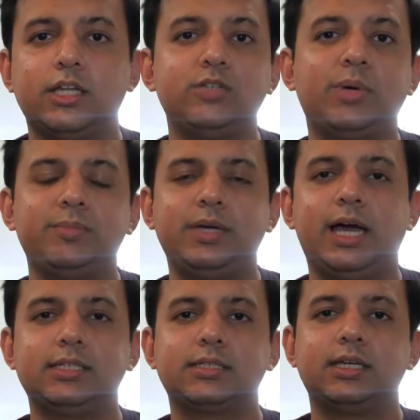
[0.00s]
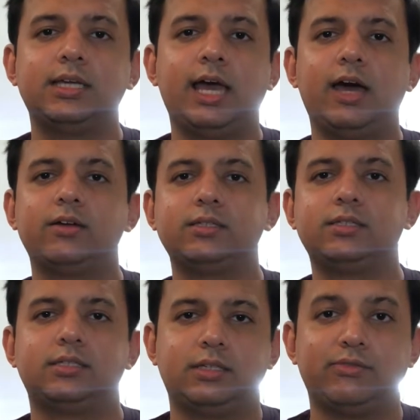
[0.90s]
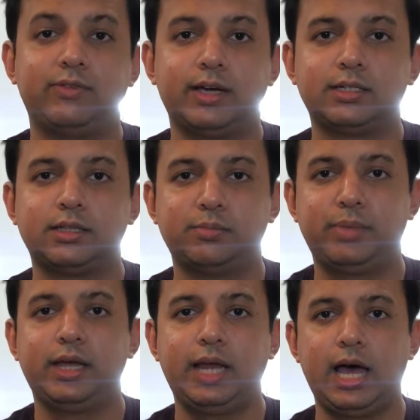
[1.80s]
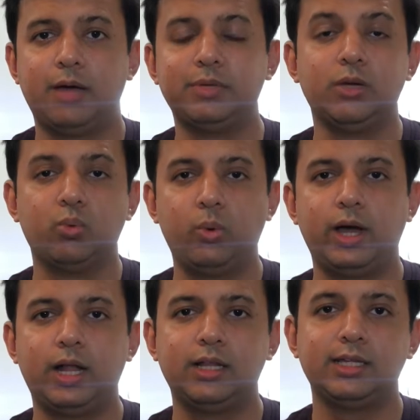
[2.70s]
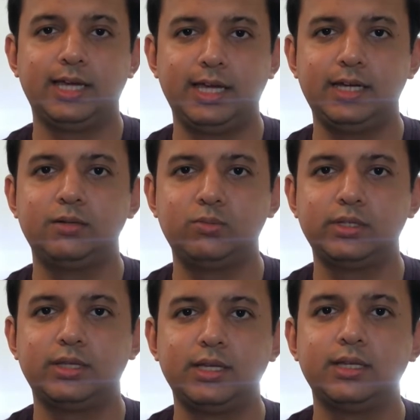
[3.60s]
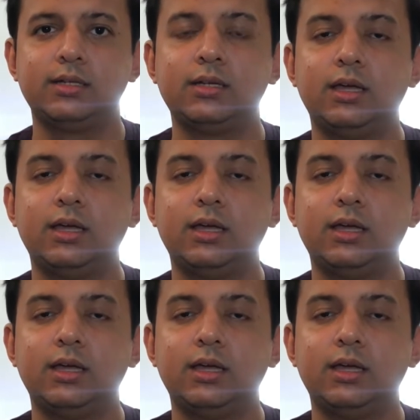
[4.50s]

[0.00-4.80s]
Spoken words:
you might be asking, how does this affect the pet hobby? Well, hidden within